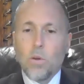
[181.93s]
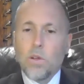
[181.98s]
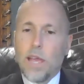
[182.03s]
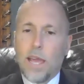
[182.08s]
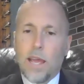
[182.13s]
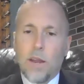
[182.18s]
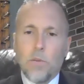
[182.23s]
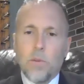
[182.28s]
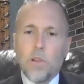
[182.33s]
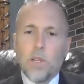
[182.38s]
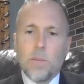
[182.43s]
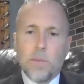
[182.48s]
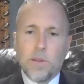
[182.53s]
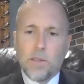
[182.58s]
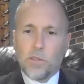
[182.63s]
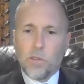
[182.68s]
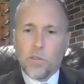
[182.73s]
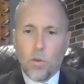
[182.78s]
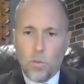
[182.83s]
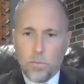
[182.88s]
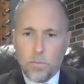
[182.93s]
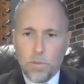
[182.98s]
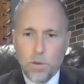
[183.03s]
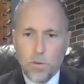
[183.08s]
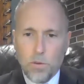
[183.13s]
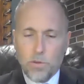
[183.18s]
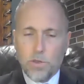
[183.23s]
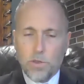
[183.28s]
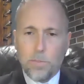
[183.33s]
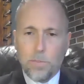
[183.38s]
had really been so
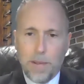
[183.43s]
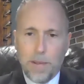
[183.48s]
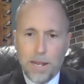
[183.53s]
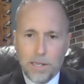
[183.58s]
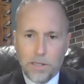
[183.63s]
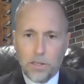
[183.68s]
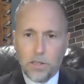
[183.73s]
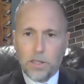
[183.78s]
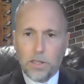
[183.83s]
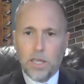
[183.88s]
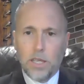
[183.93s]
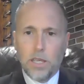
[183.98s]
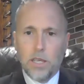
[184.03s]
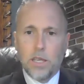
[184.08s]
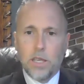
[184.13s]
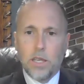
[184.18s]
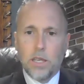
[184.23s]
abused mentally,